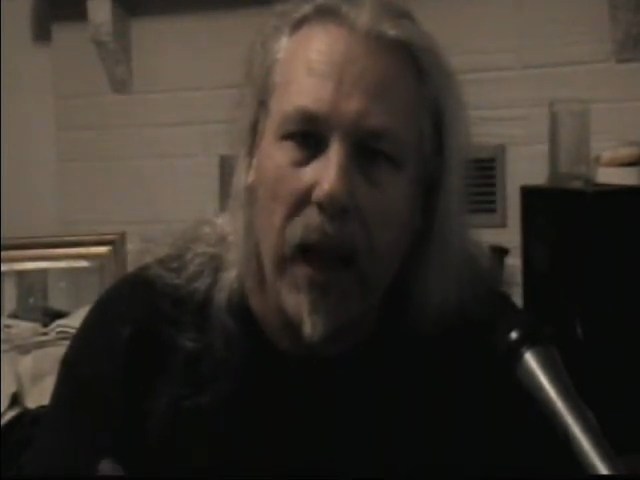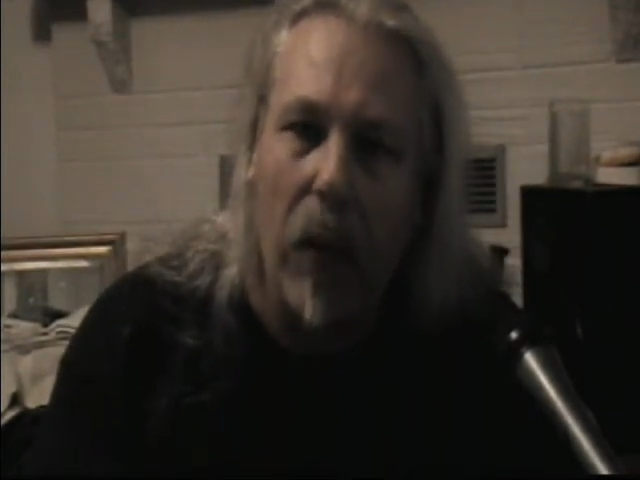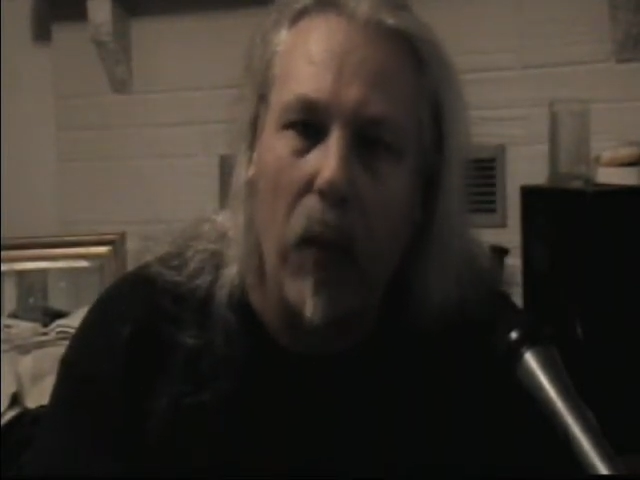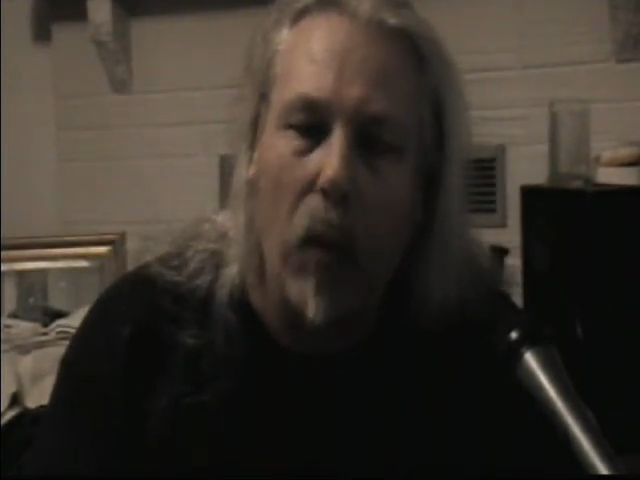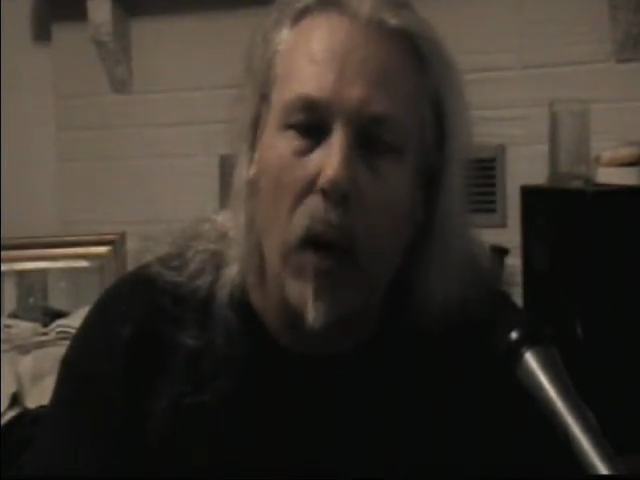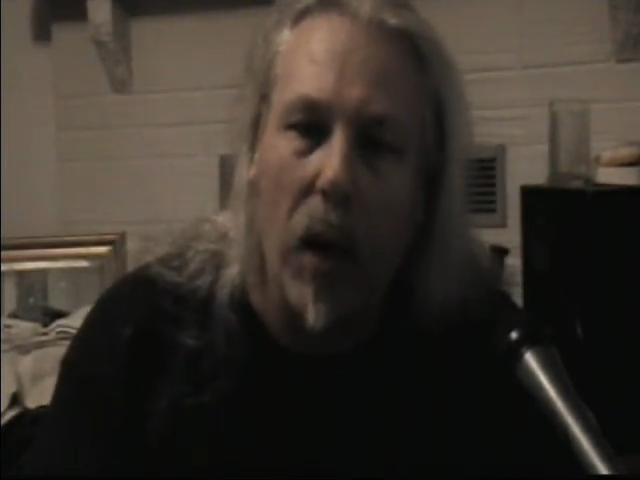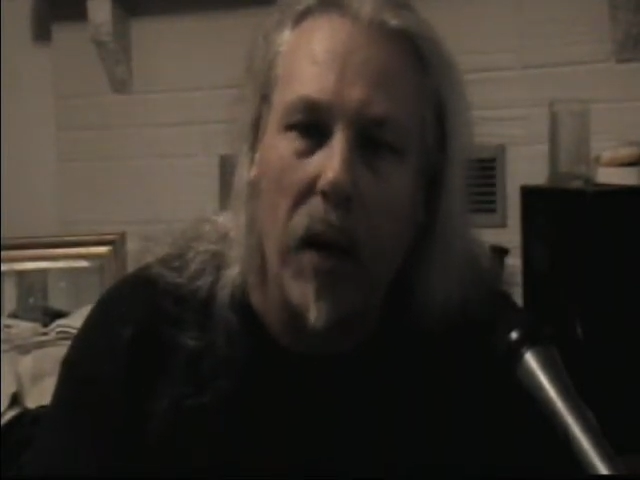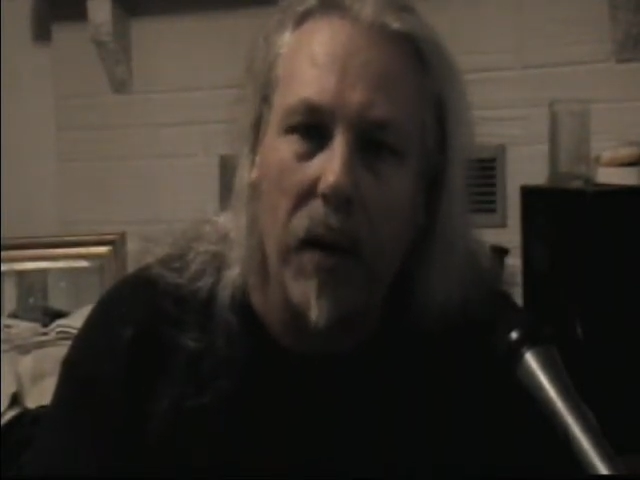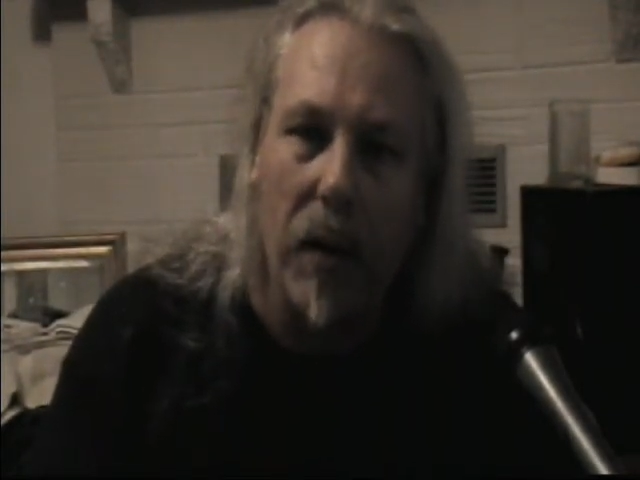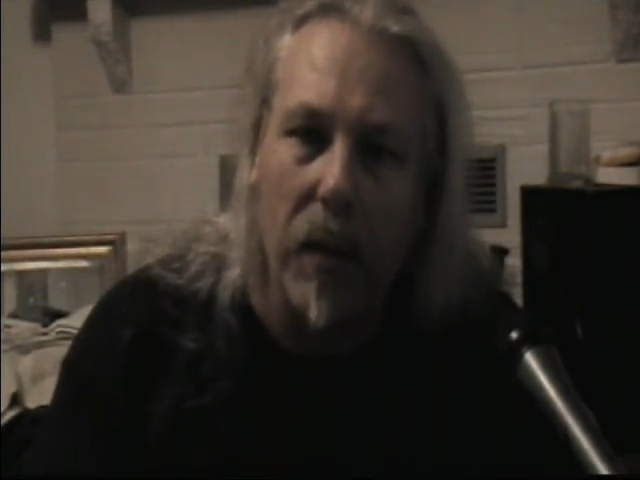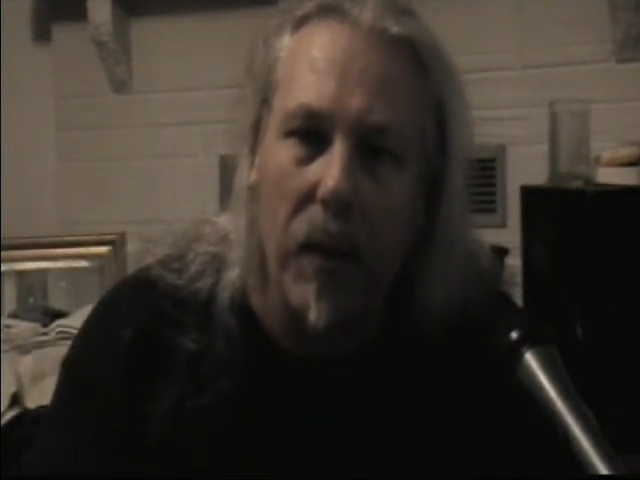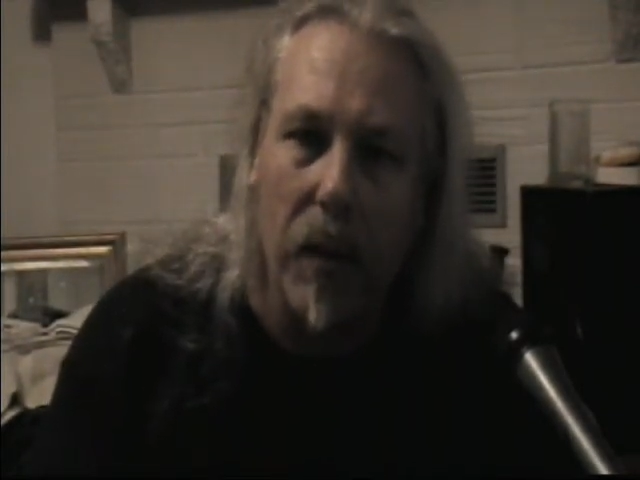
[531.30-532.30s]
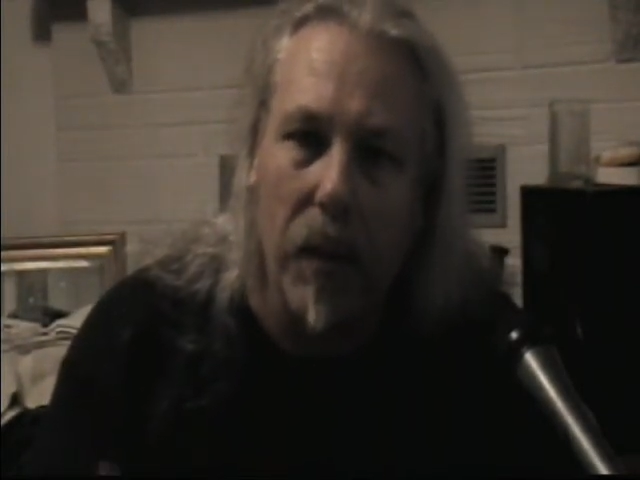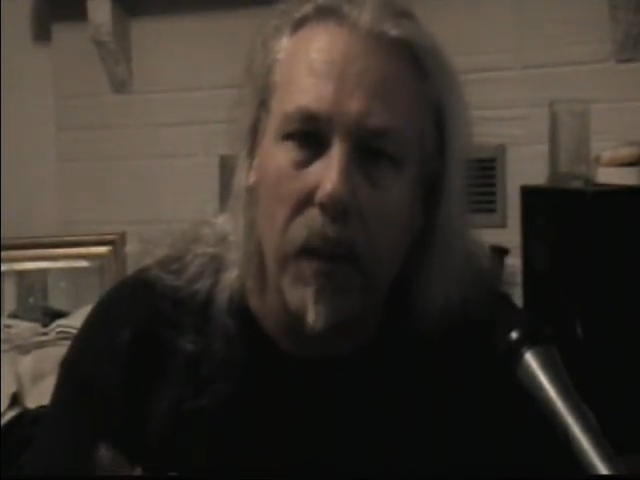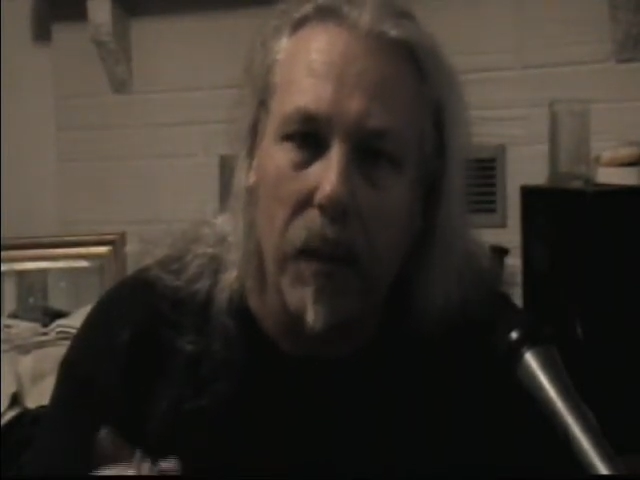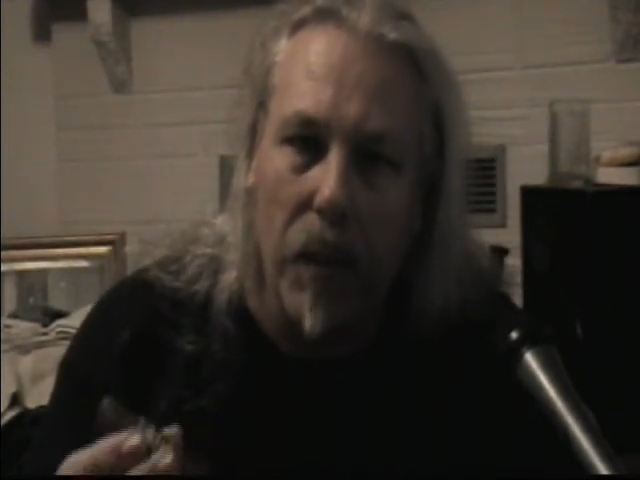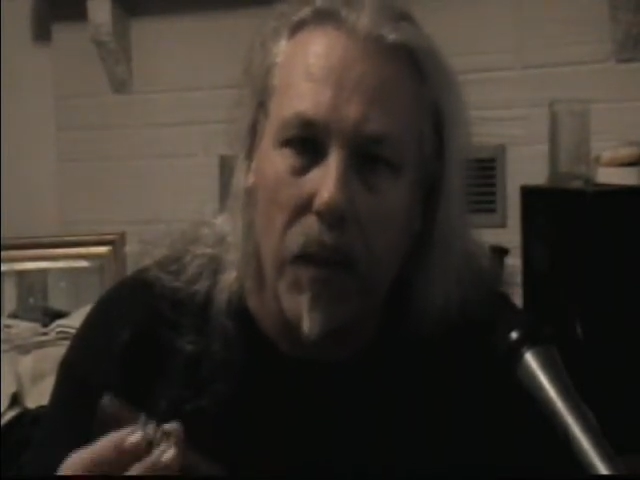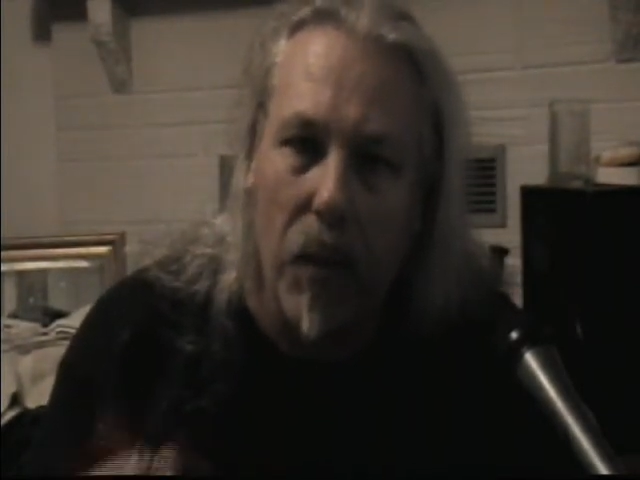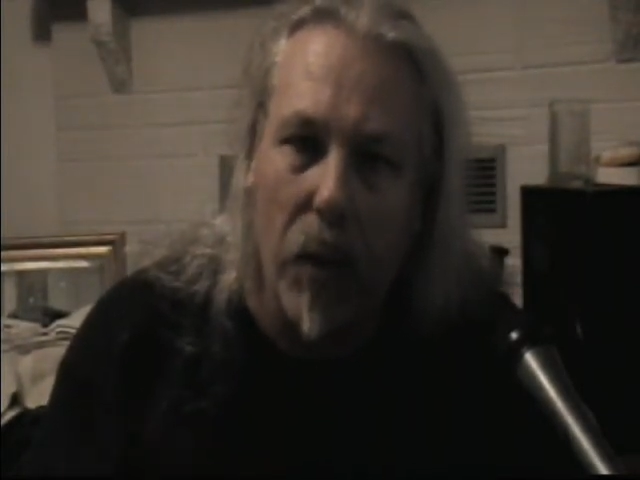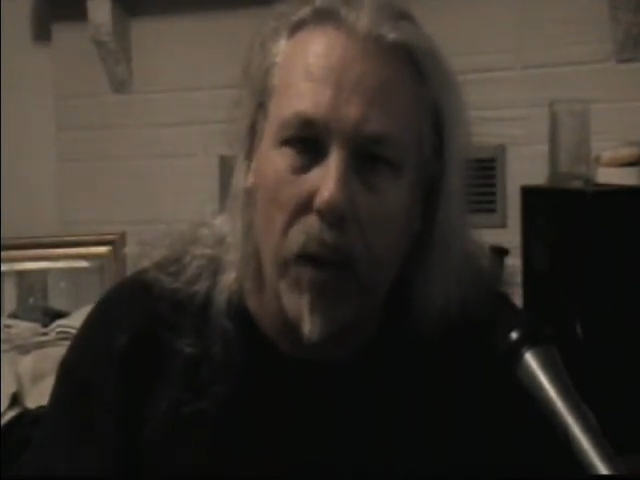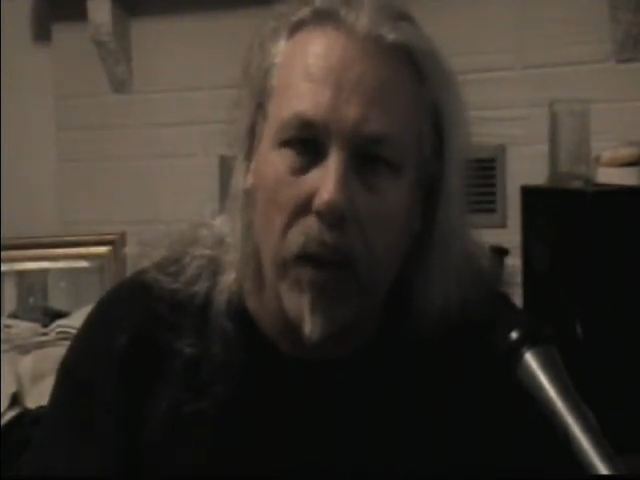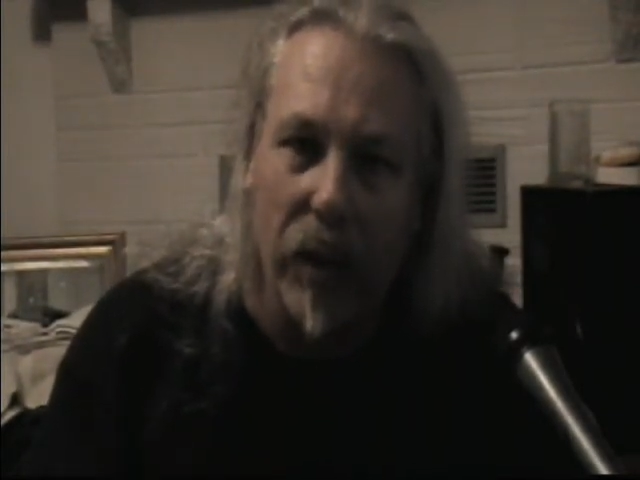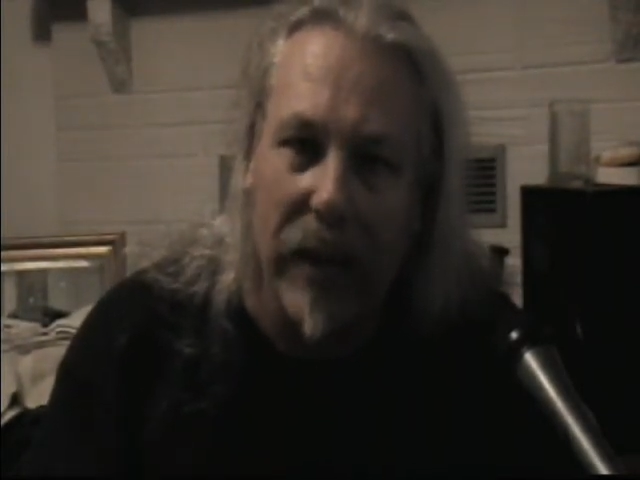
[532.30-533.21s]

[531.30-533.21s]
at what Memorial